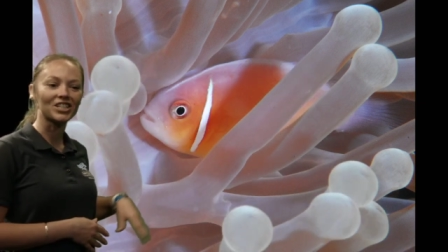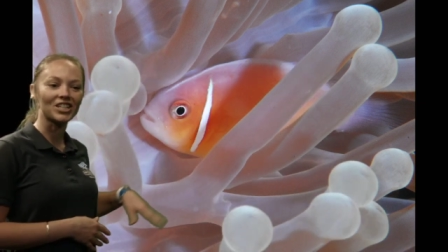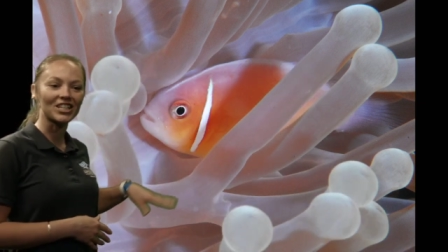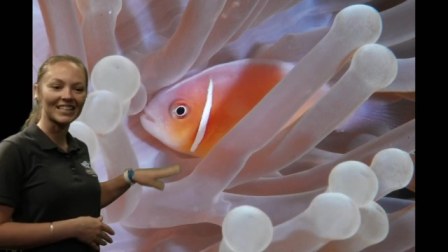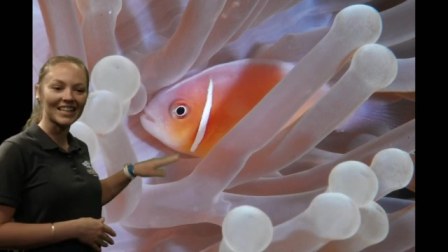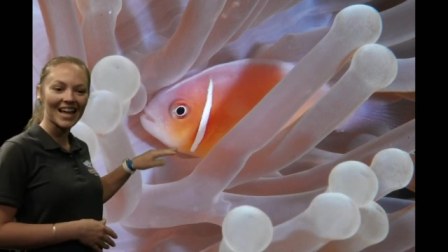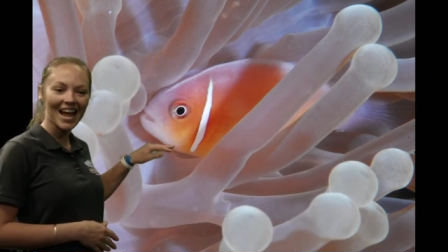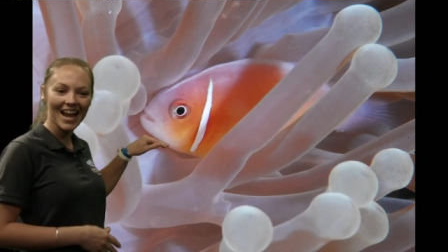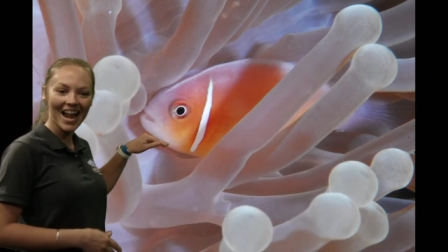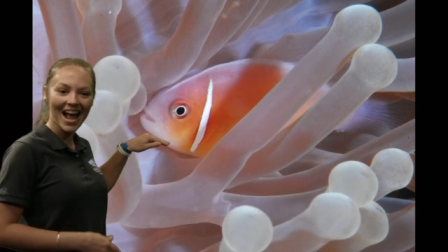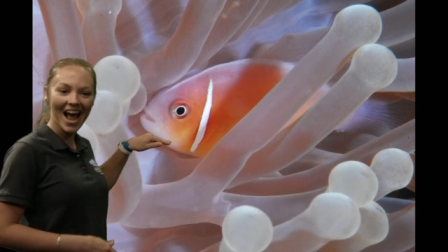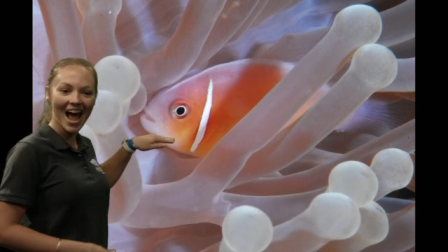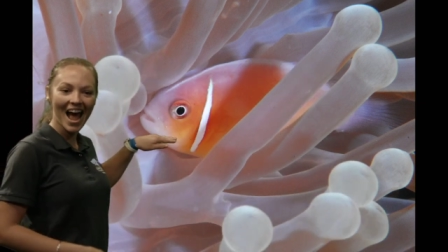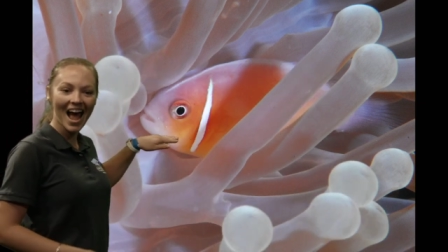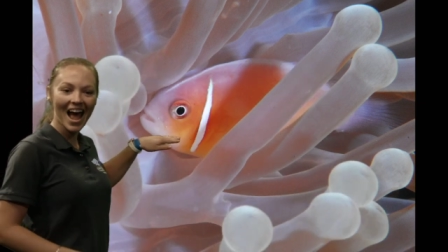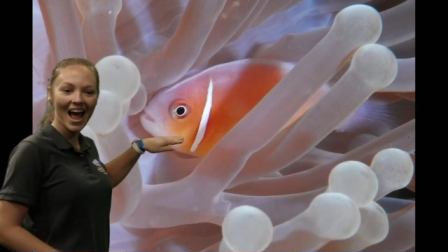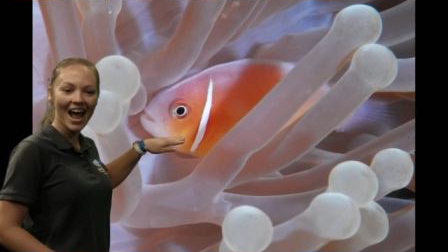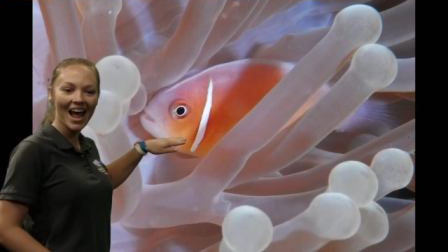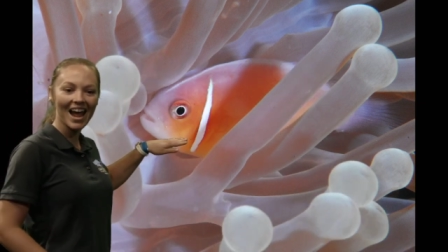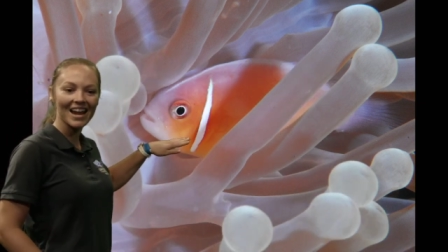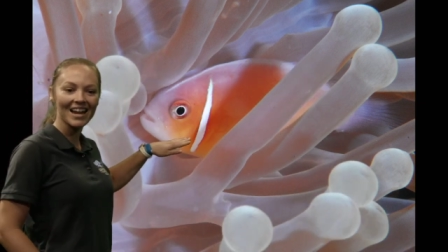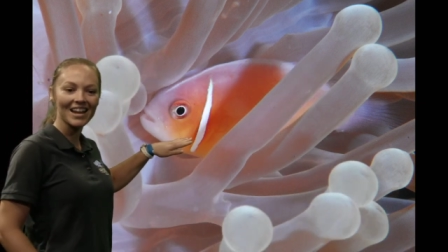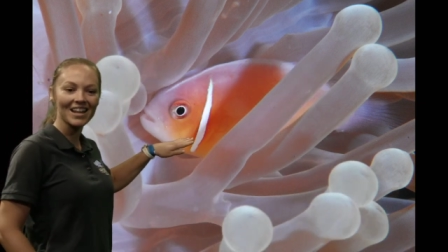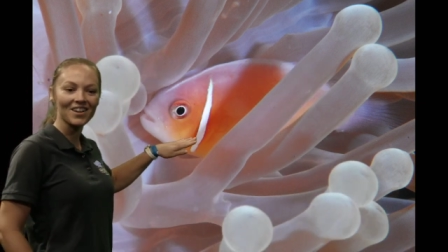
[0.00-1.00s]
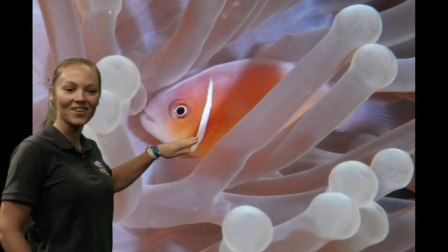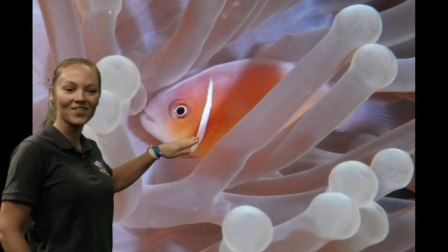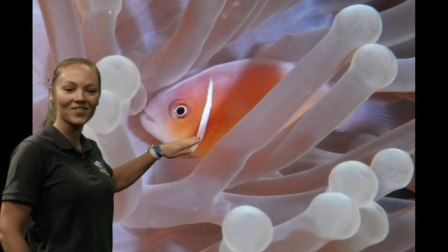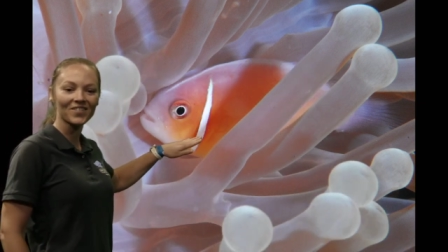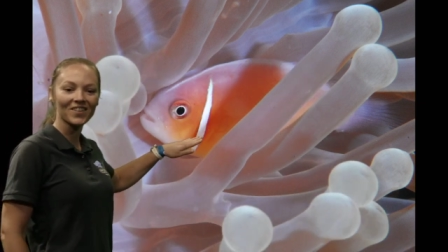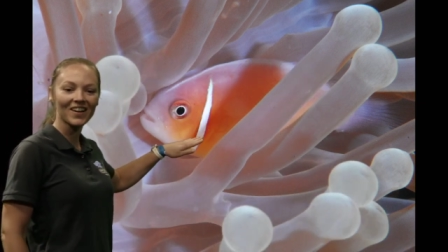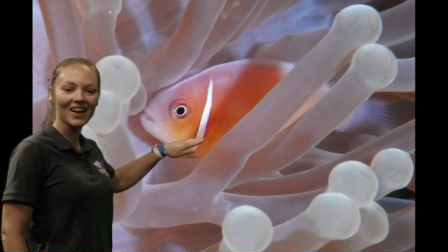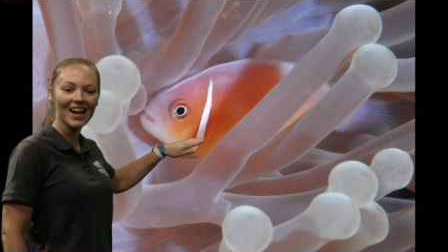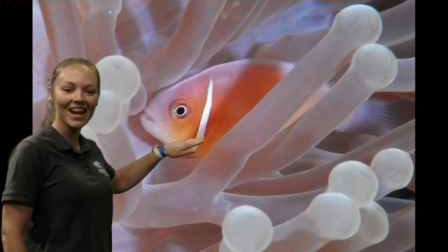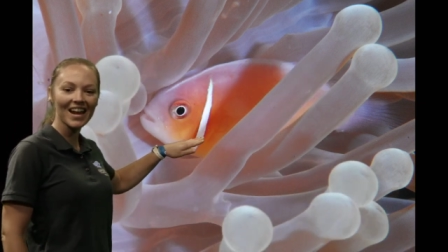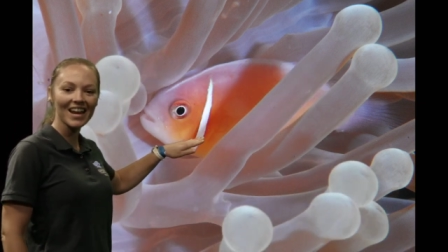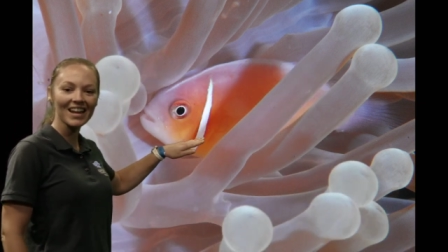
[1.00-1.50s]
just kind of hiding
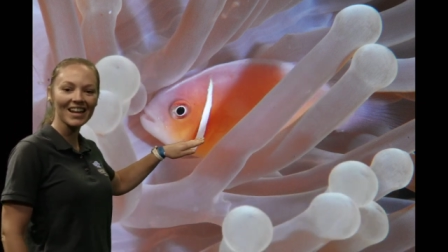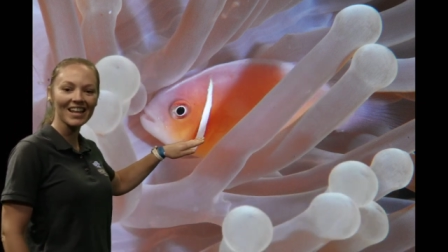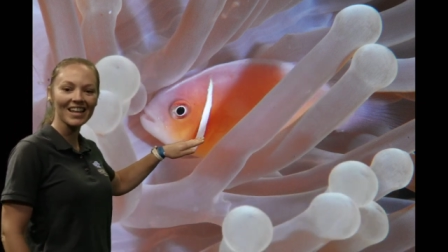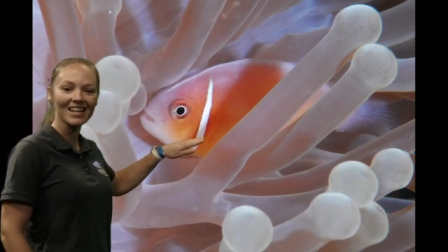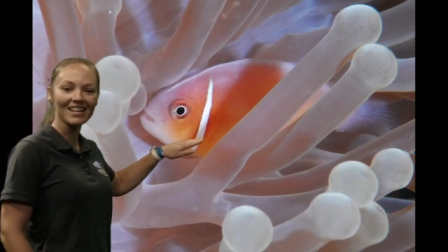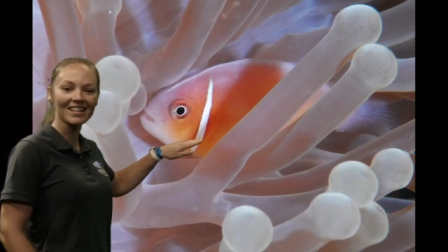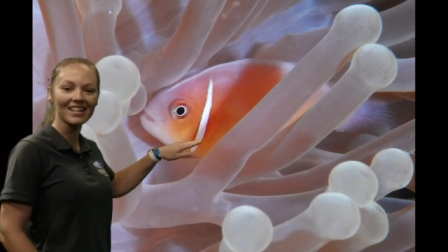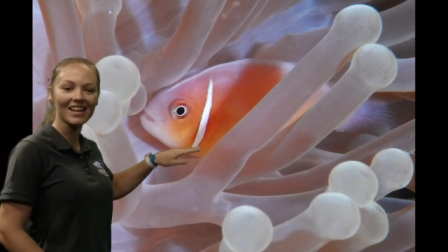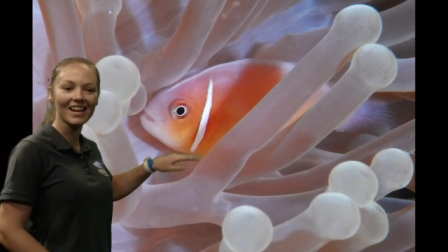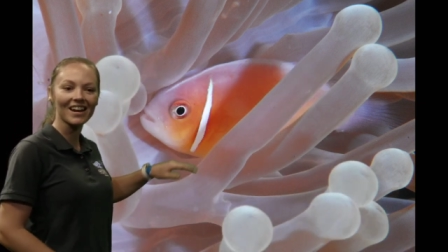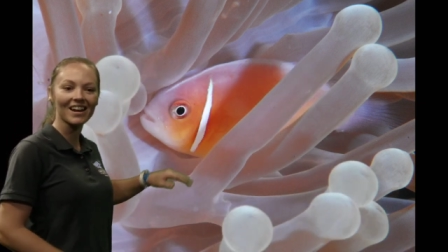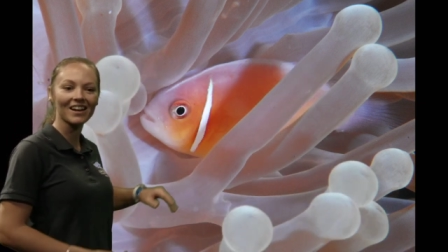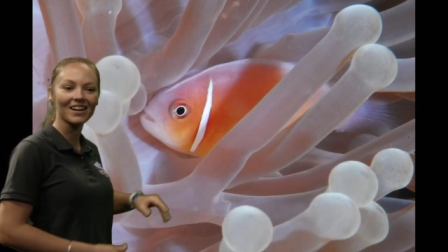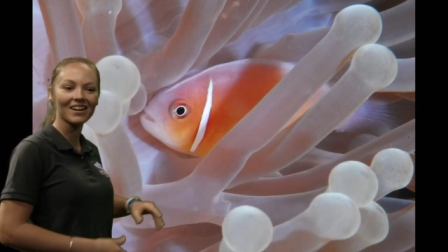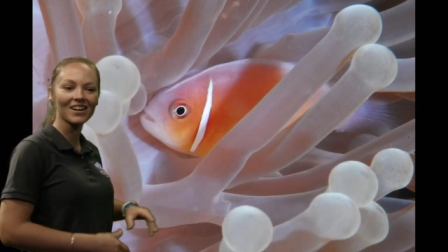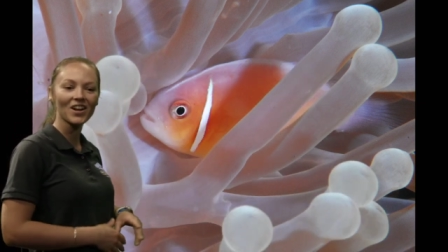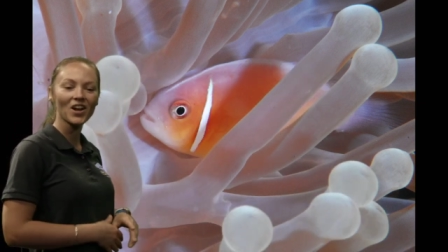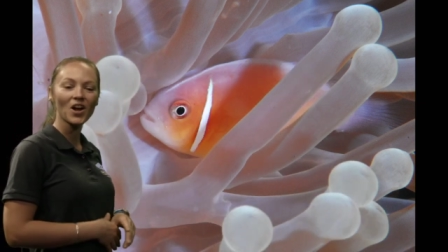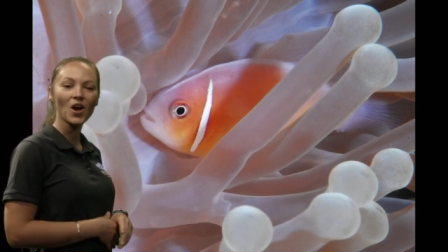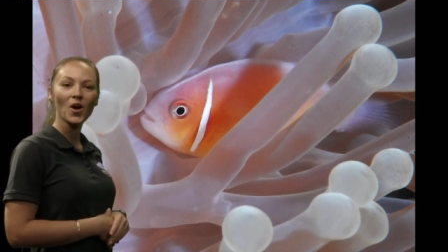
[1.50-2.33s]
right in there,